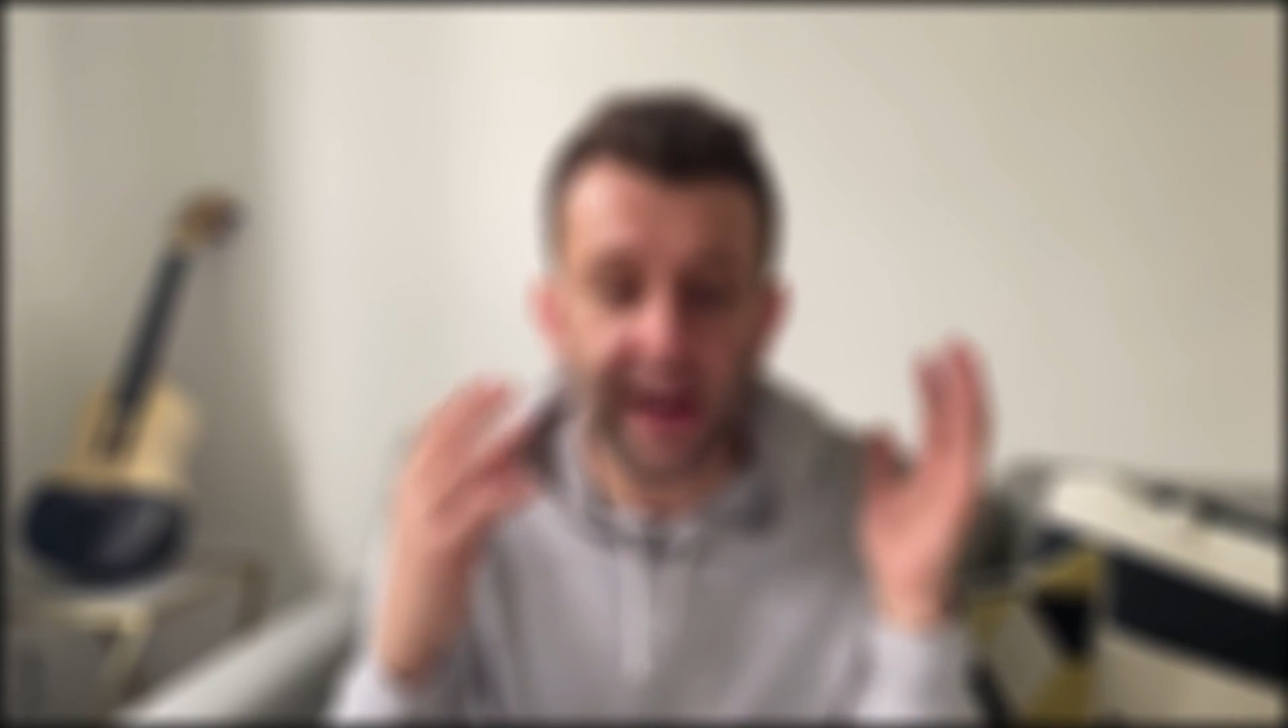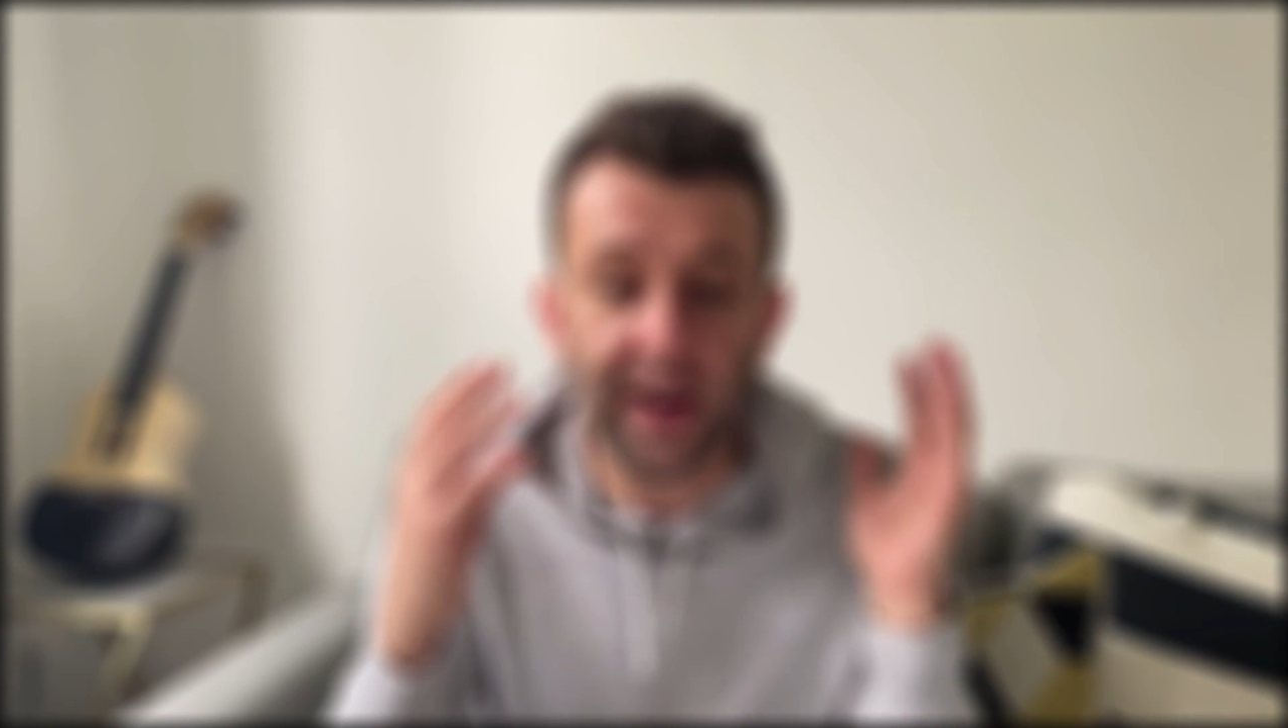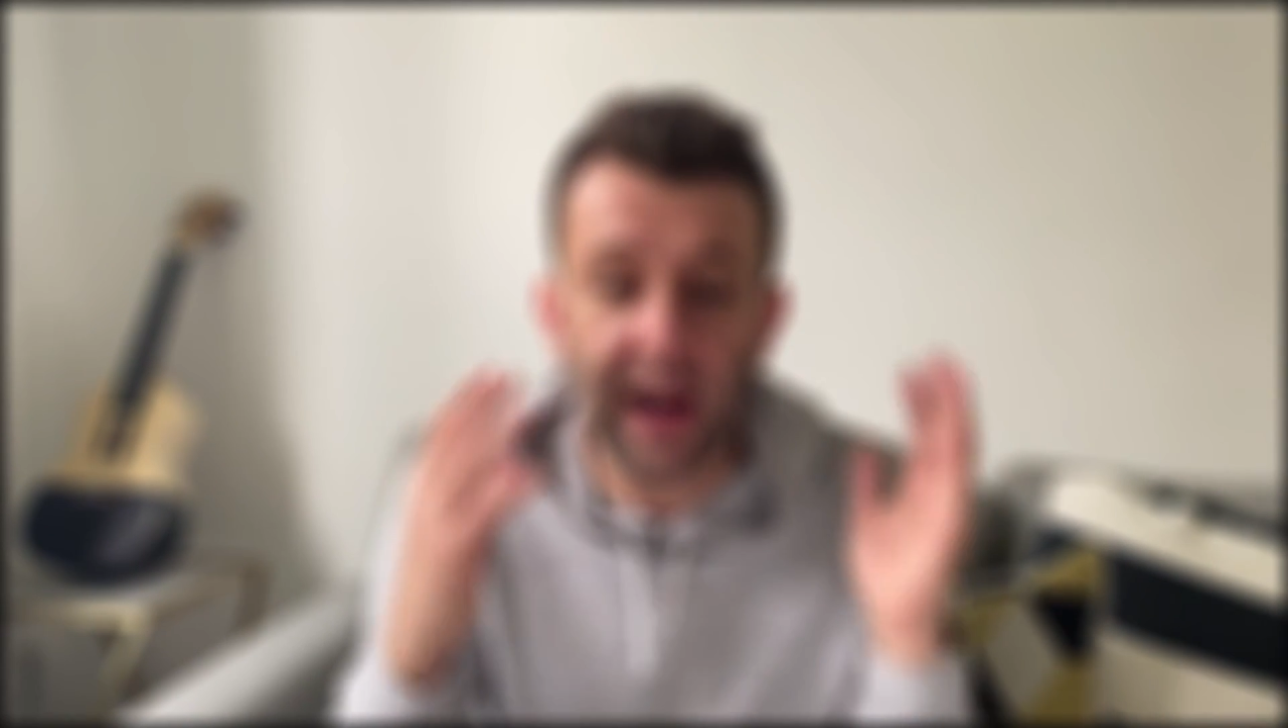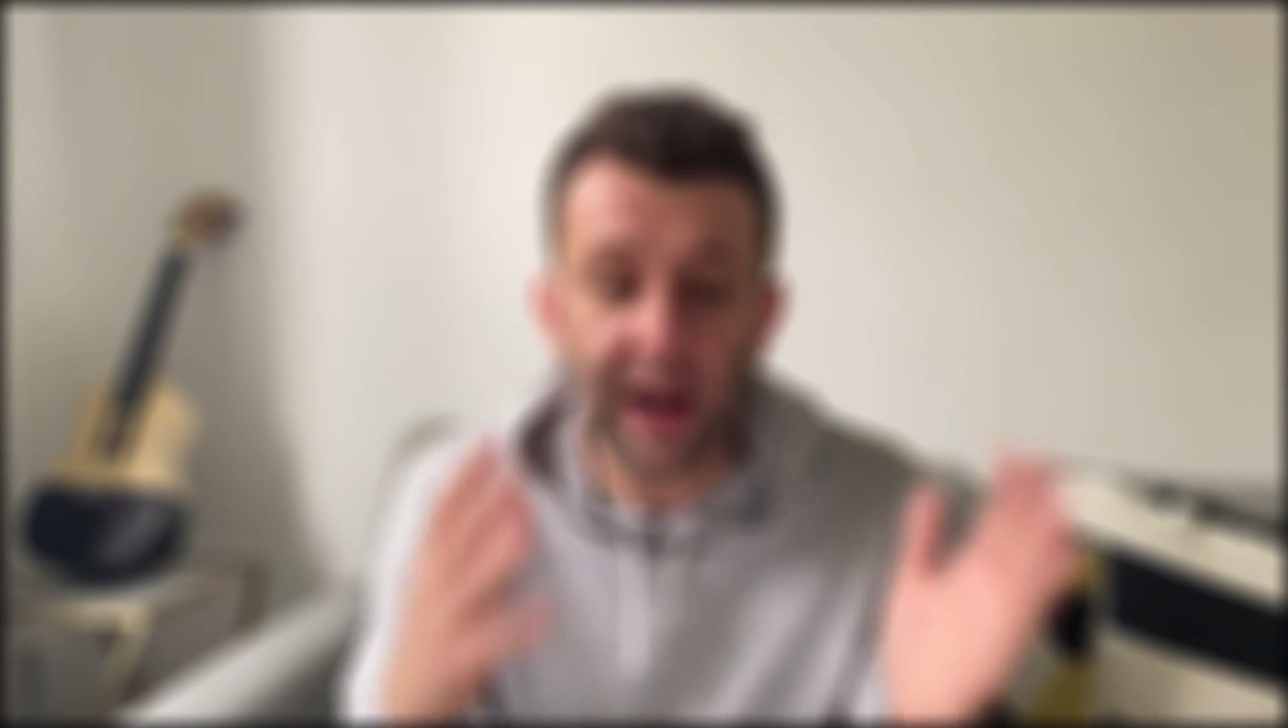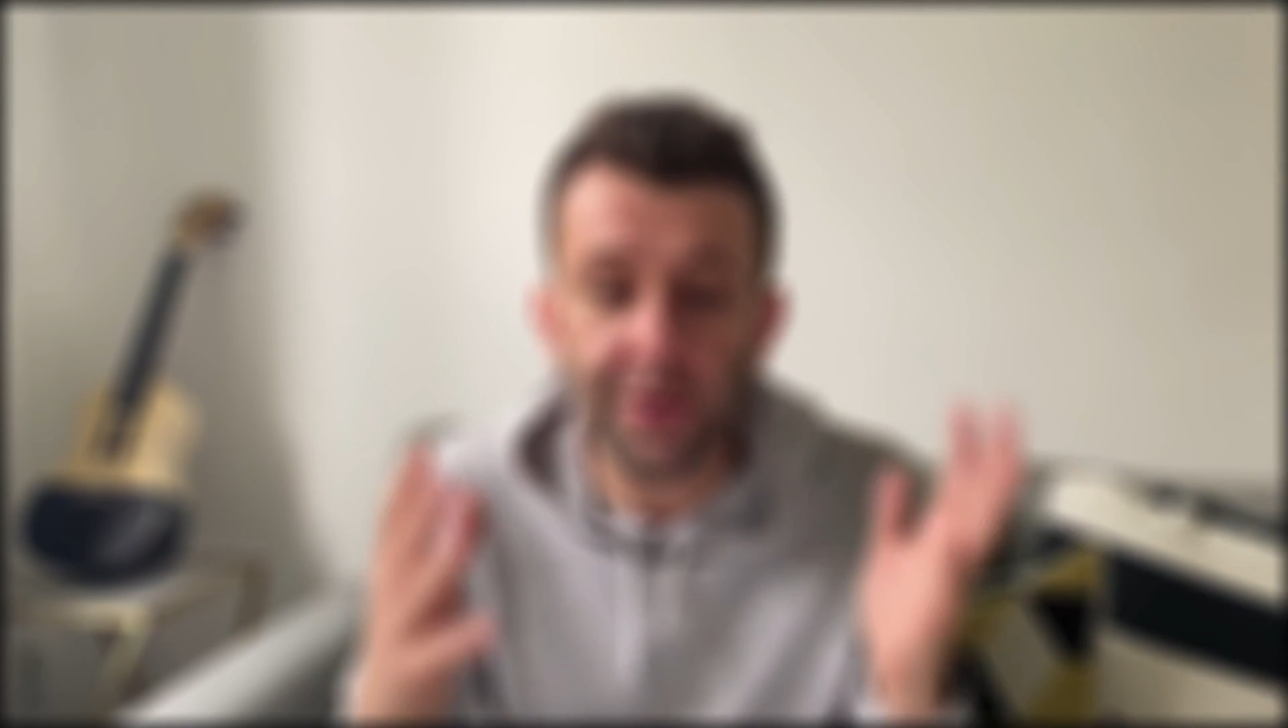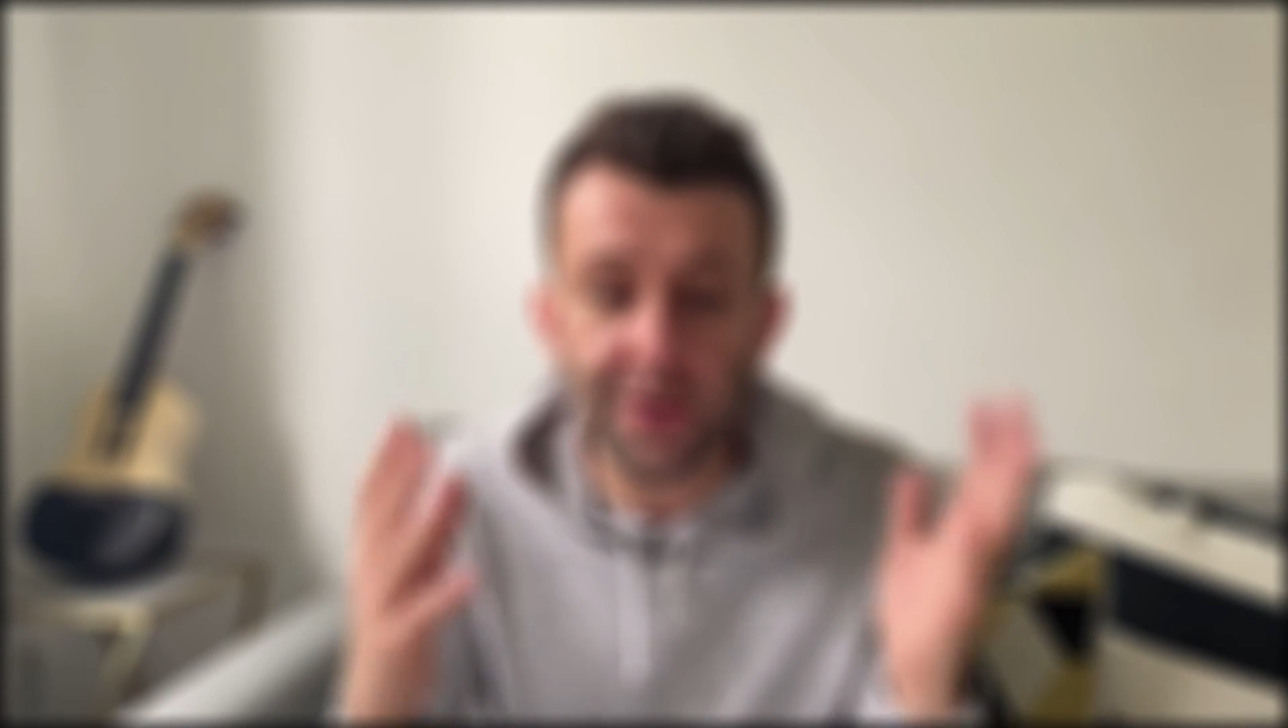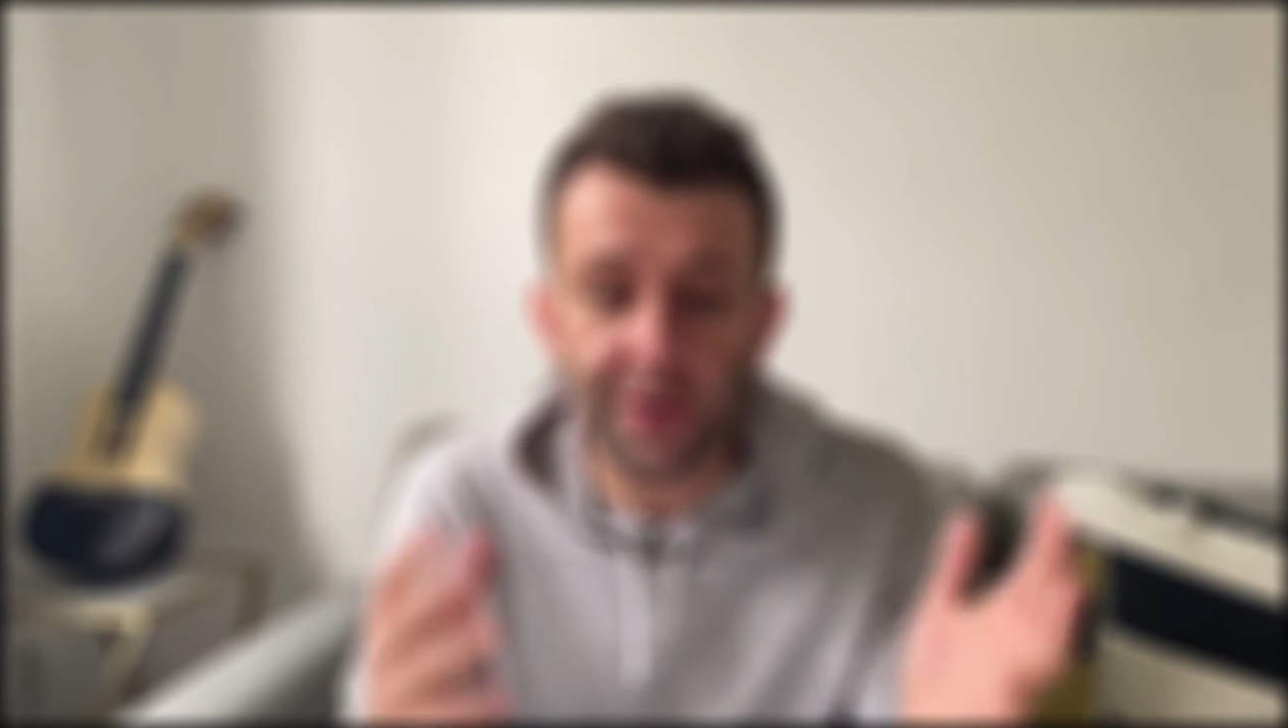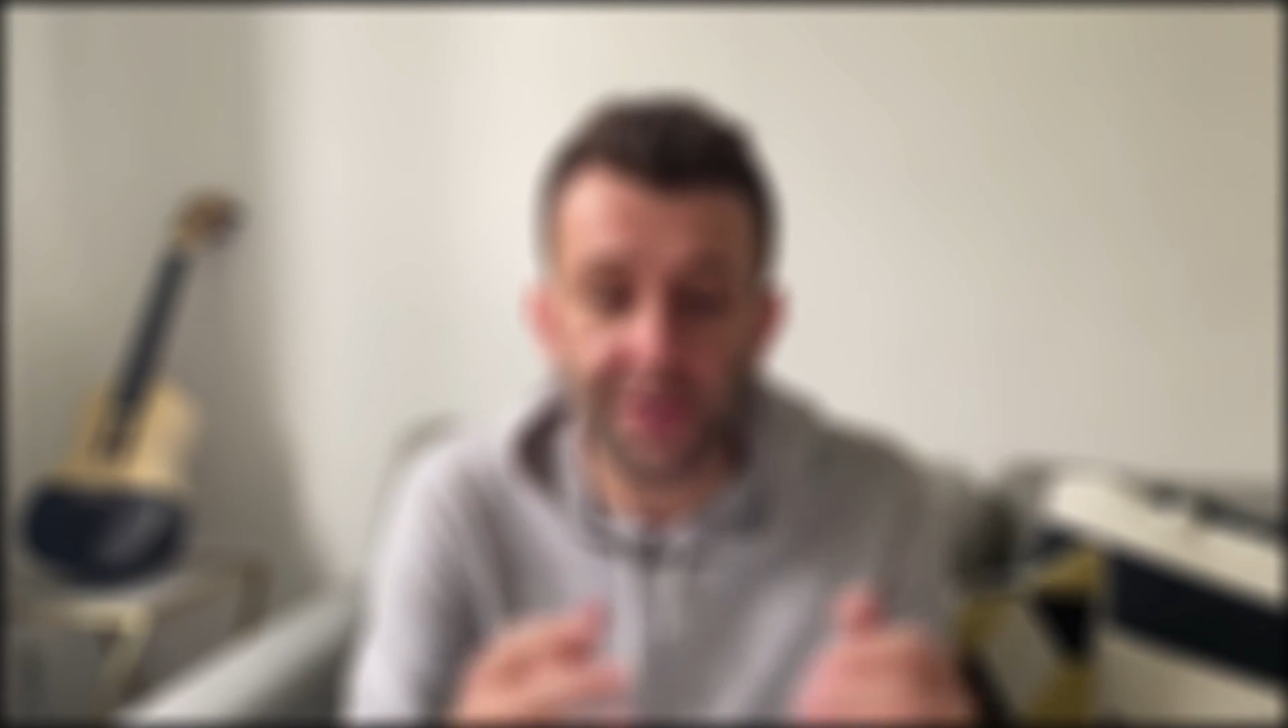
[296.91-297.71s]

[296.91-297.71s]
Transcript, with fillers: out how you